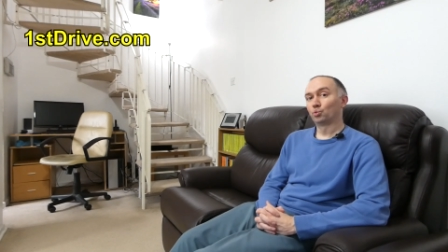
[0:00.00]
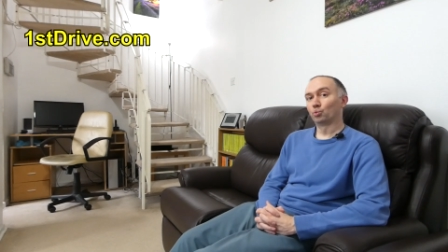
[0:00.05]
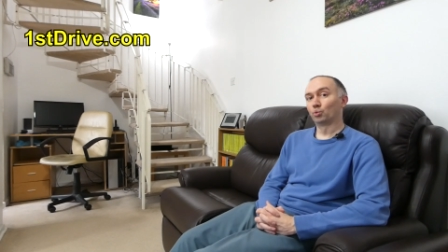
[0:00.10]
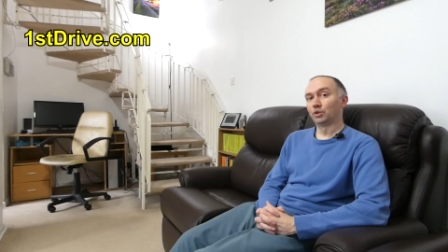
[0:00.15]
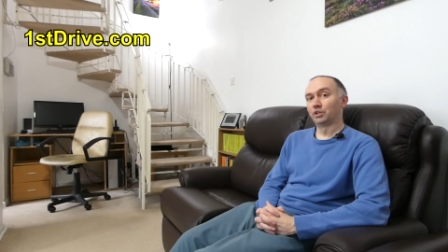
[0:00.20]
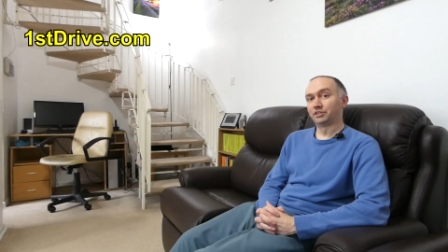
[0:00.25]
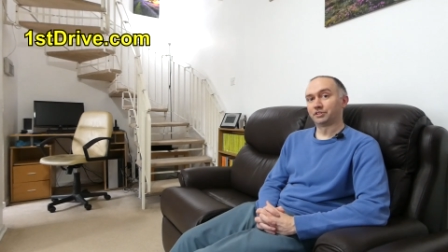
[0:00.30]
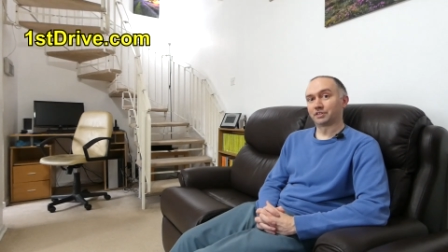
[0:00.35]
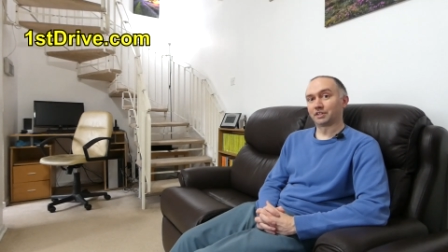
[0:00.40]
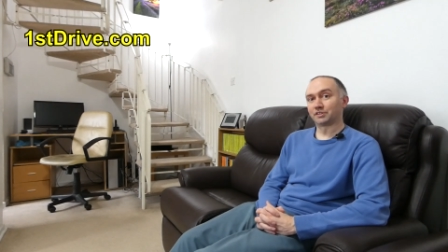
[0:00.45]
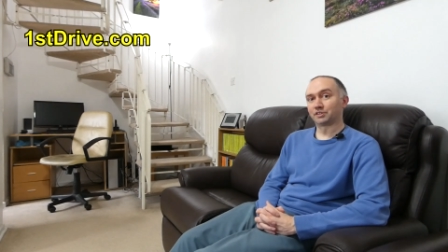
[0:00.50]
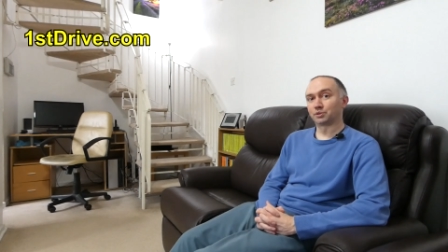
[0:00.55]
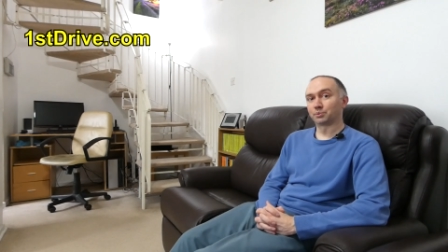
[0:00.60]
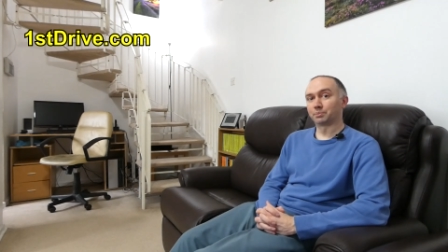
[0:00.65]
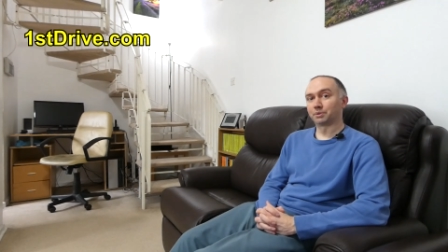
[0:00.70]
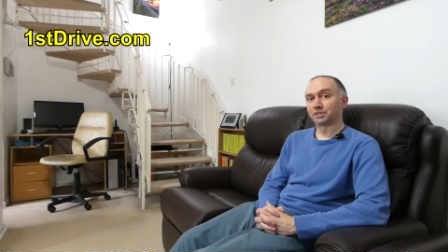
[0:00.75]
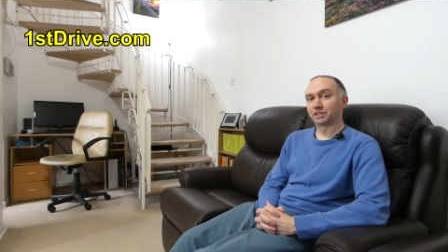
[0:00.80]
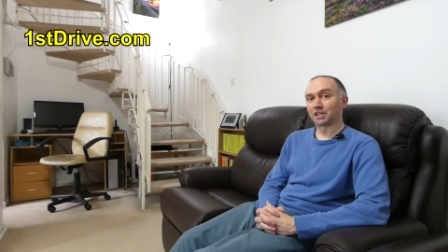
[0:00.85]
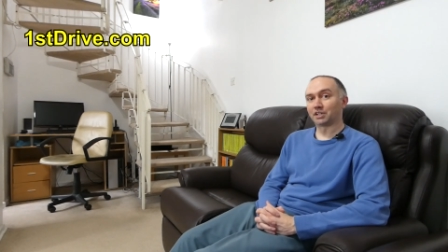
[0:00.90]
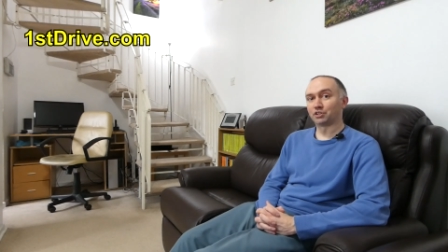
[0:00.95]
Well, this has the
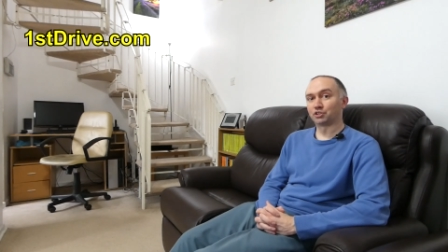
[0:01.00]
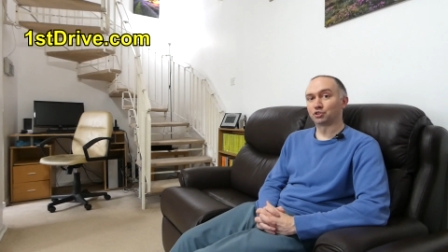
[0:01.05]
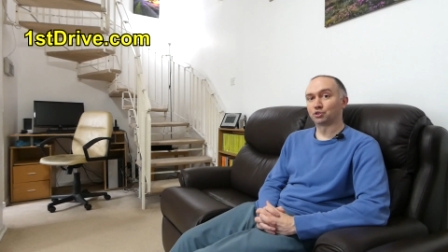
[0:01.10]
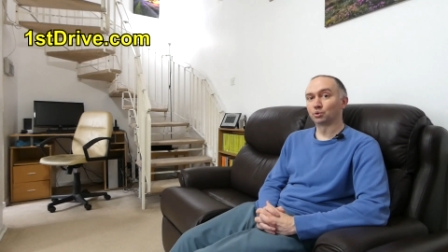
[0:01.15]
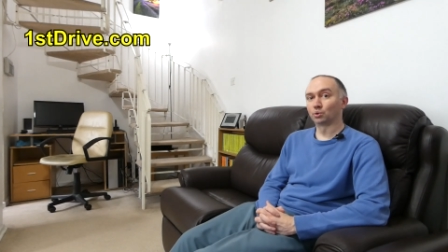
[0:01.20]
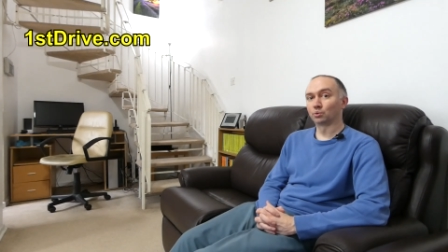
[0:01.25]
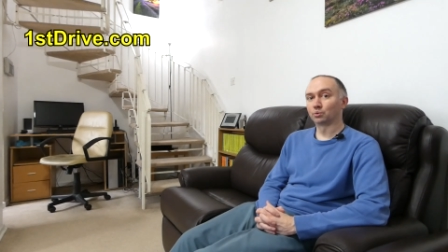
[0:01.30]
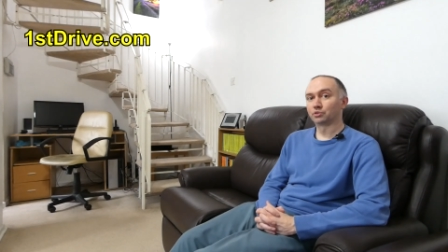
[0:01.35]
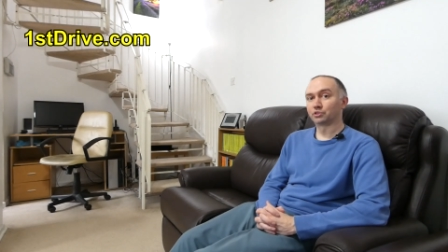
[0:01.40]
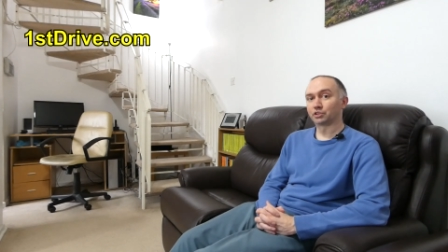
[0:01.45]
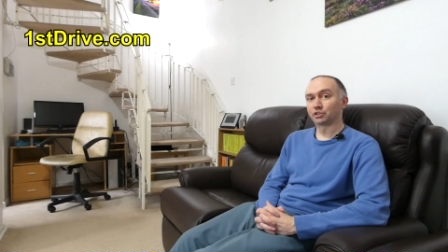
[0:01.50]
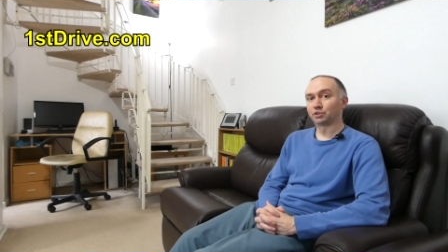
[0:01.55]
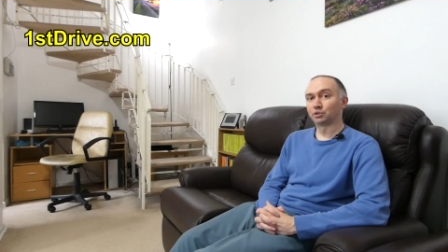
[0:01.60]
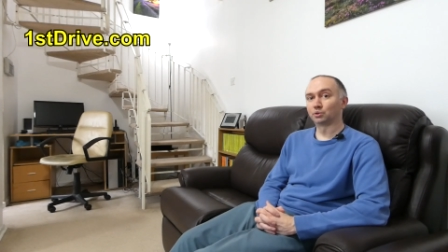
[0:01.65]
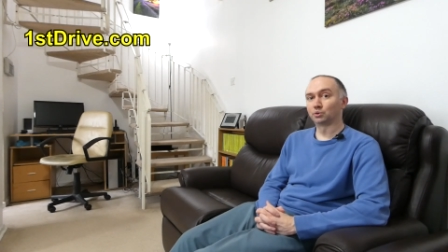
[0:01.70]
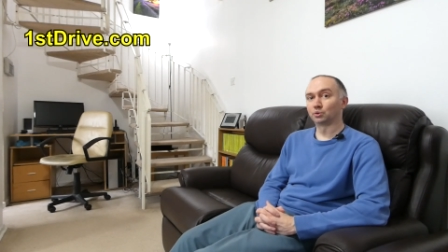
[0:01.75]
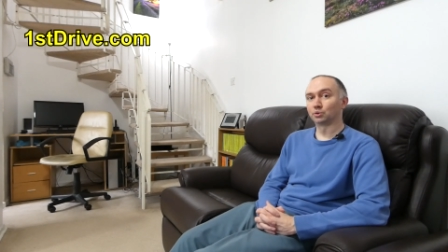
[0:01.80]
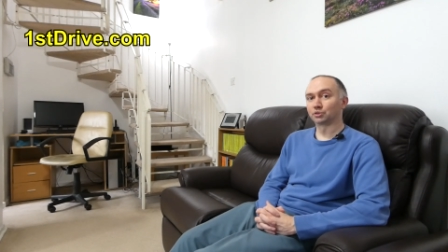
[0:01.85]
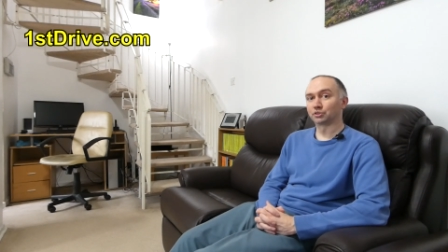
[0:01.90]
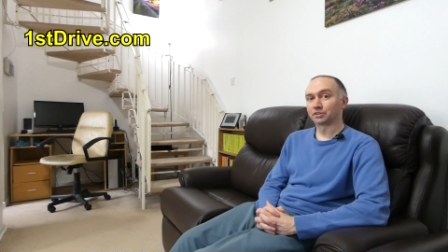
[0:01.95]
potential to
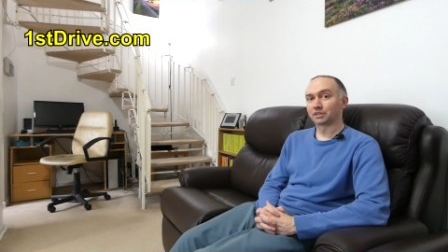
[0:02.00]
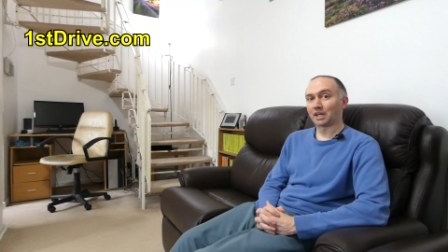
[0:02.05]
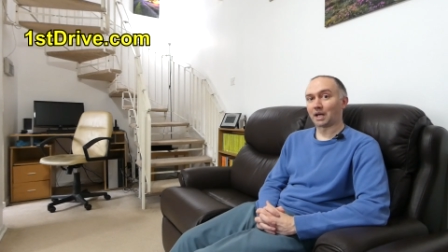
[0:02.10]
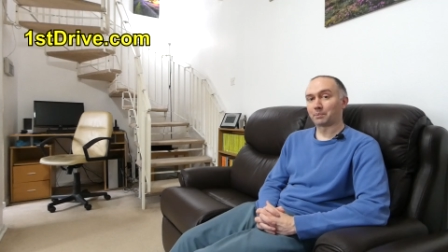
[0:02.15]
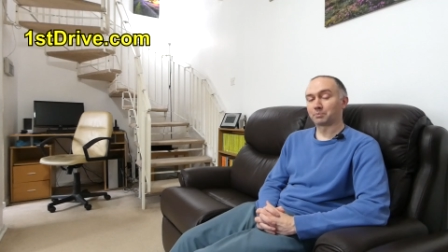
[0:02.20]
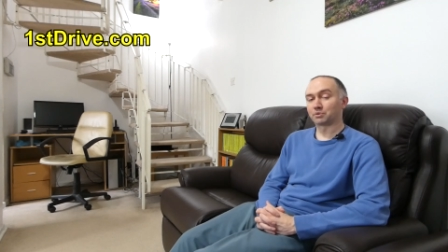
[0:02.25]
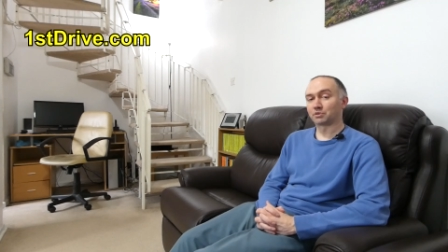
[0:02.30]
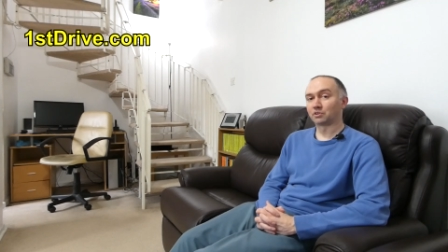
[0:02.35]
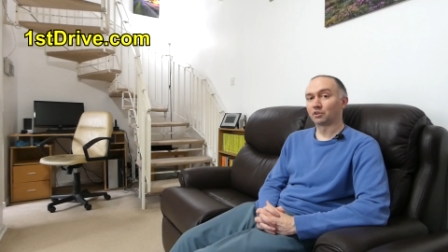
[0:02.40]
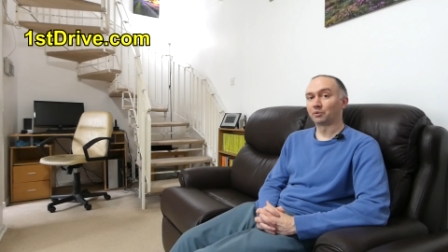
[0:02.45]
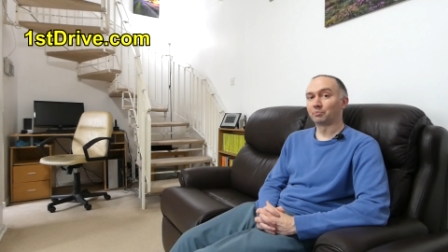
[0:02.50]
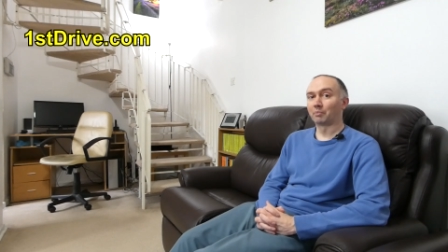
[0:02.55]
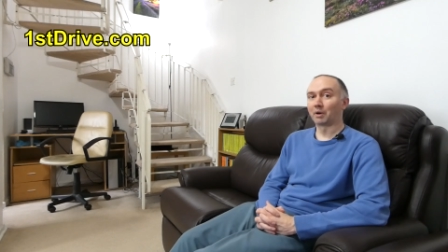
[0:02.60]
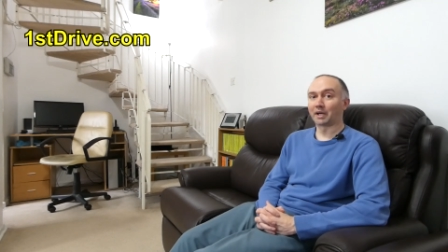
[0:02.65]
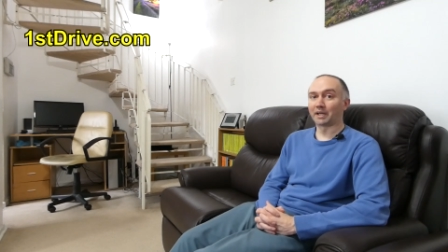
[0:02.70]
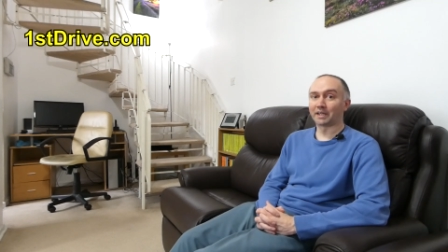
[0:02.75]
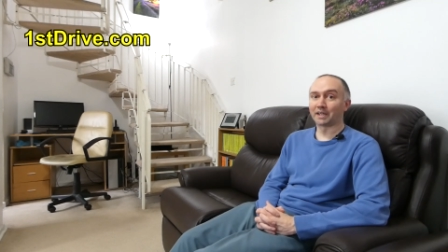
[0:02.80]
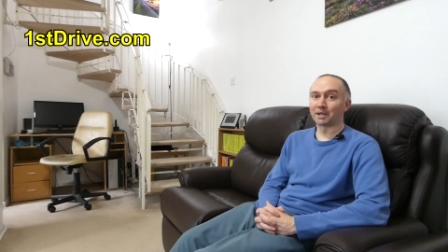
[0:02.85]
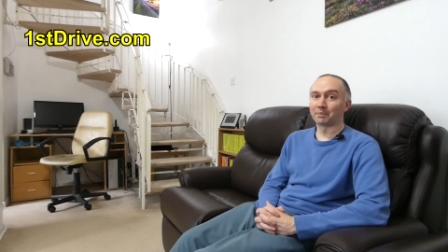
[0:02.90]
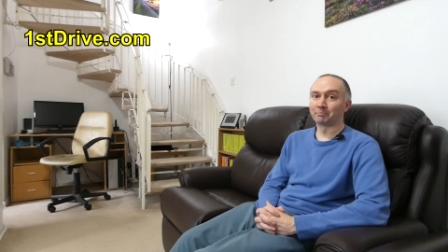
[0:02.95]
cause absolute
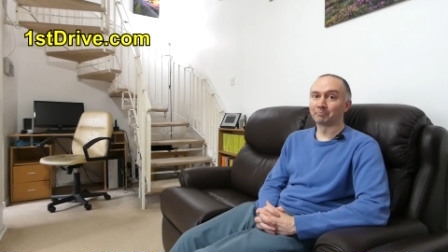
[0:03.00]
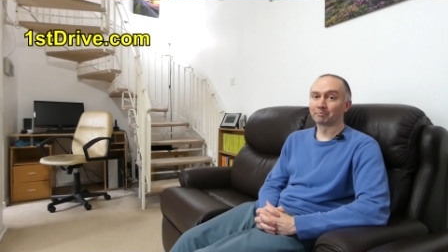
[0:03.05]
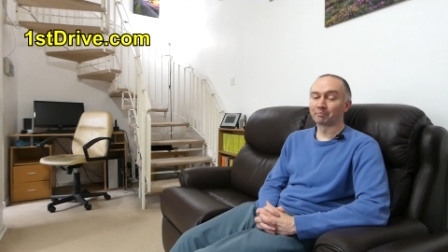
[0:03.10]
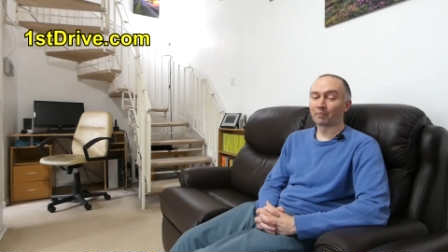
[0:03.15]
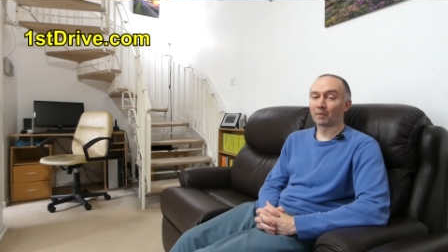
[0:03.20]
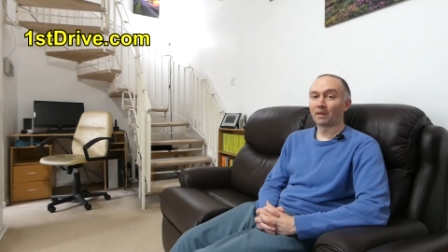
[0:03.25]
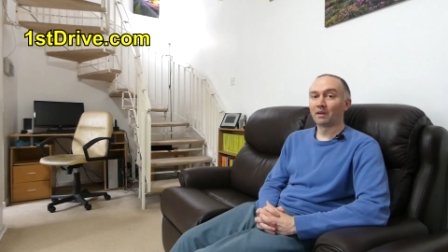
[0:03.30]
mayhem.